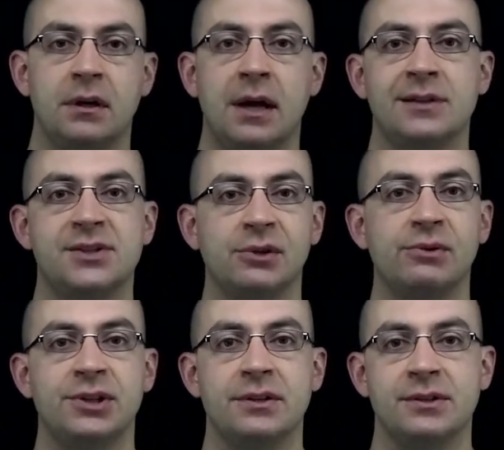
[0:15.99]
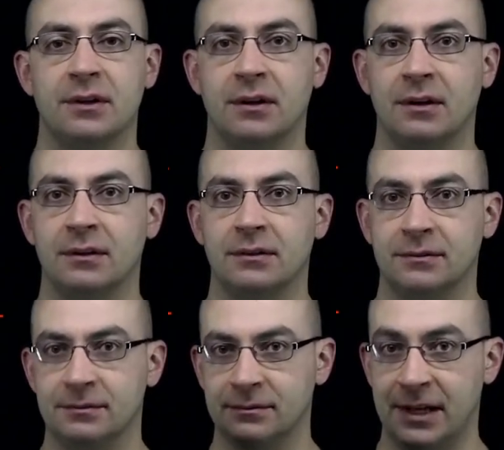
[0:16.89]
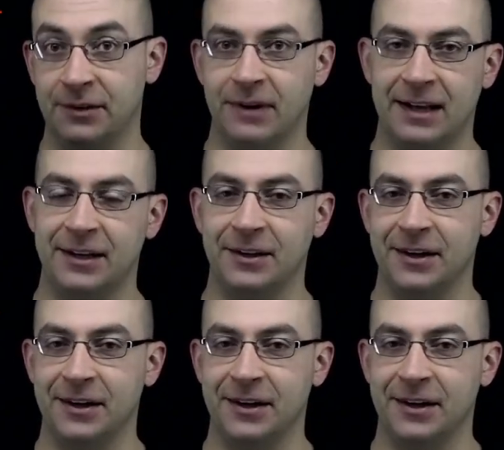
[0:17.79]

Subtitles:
And solutions are in red here,